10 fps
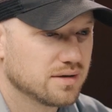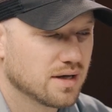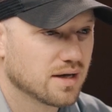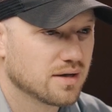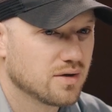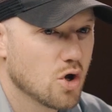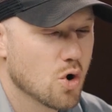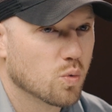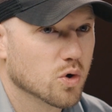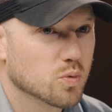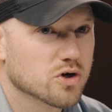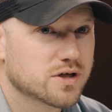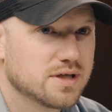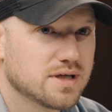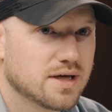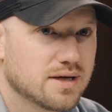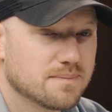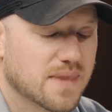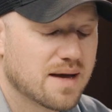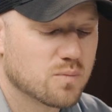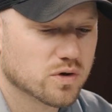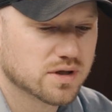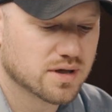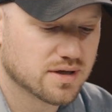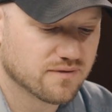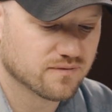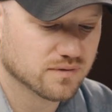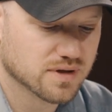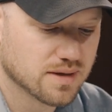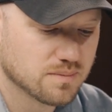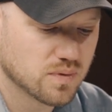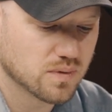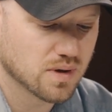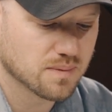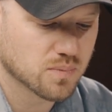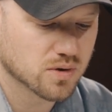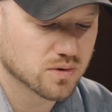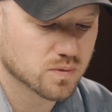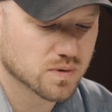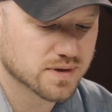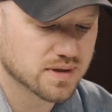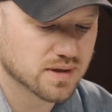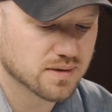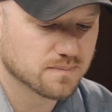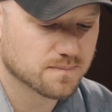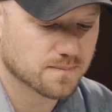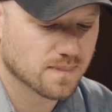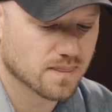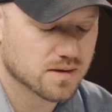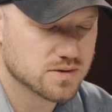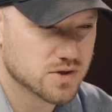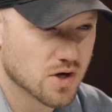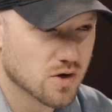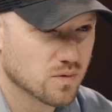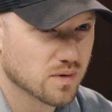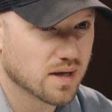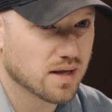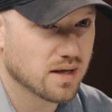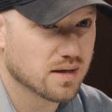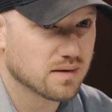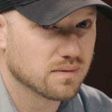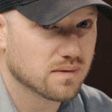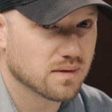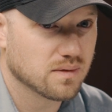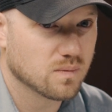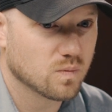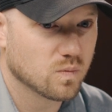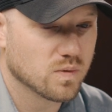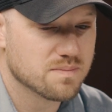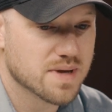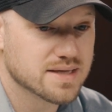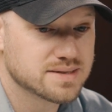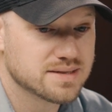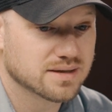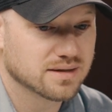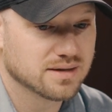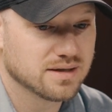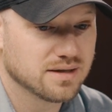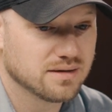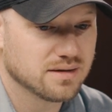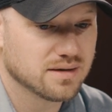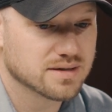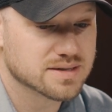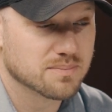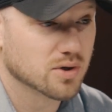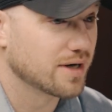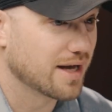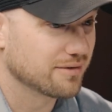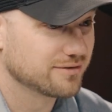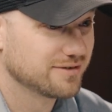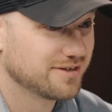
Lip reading: Yeah. I'm working on a flip, partnered with Joe, and we basically, it's a burnout.